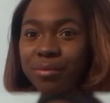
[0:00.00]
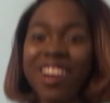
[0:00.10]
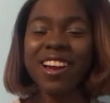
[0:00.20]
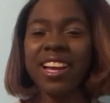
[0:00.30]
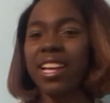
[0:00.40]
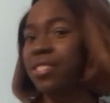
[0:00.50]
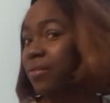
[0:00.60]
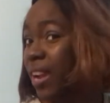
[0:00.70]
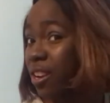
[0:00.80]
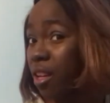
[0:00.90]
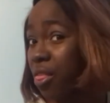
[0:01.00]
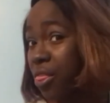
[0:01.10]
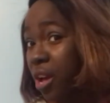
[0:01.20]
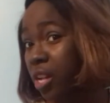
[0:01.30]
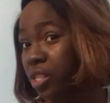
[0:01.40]
Alright guys, final
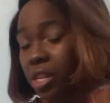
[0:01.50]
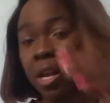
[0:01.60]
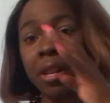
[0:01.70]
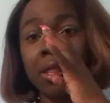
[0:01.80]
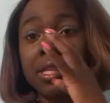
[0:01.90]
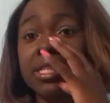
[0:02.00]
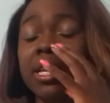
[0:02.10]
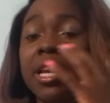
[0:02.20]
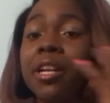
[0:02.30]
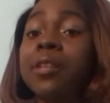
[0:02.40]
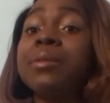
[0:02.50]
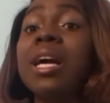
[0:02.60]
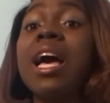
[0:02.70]
thoughts on this hair.